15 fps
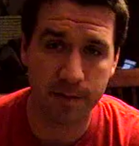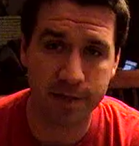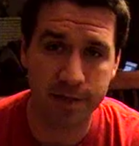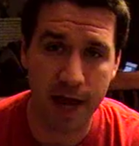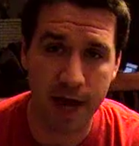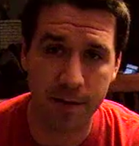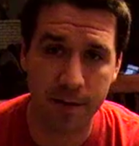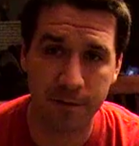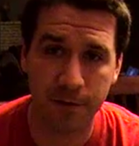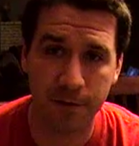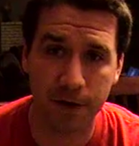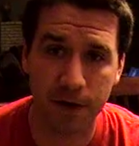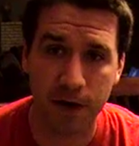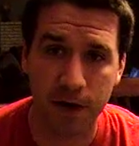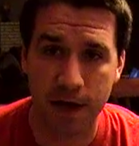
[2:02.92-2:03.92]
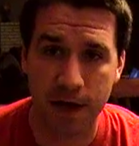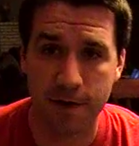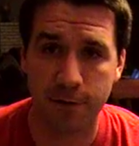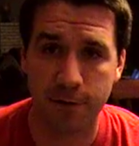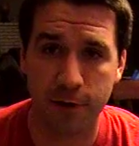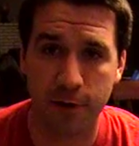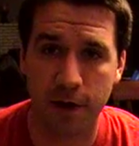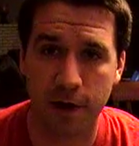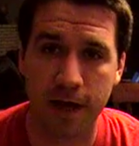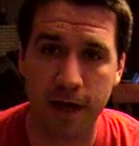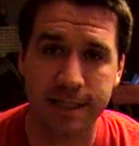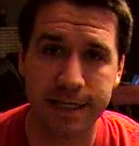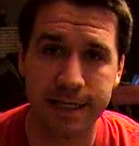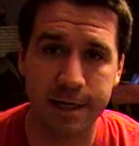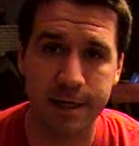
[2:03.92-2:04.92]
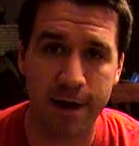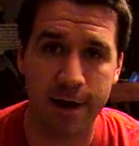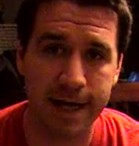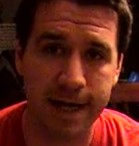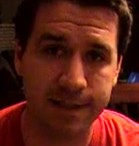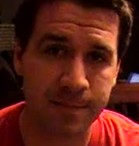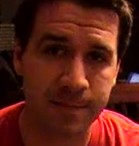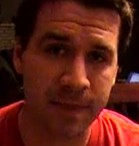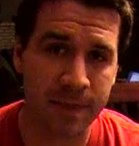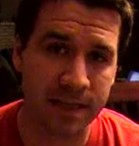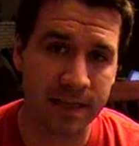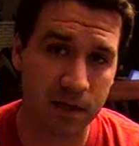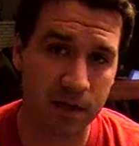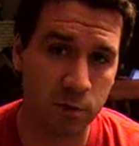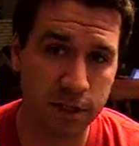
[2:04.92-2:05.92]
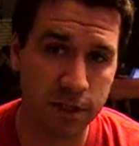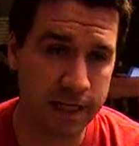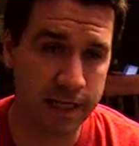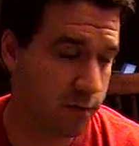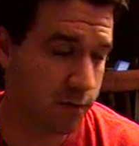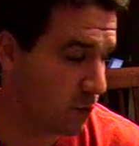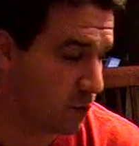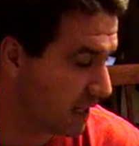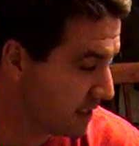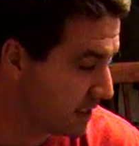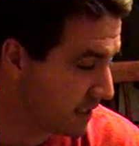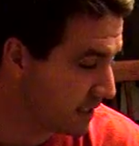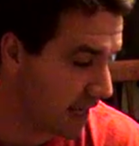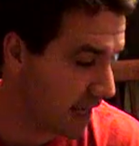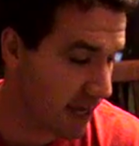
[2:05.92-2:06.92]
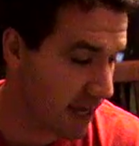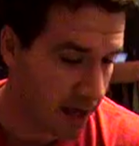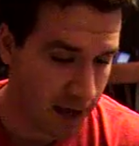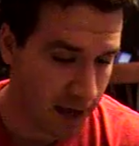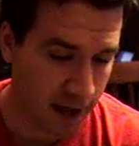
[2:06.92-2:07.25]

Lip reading: up time for Sidney Rice. So we'll just have to wait and see.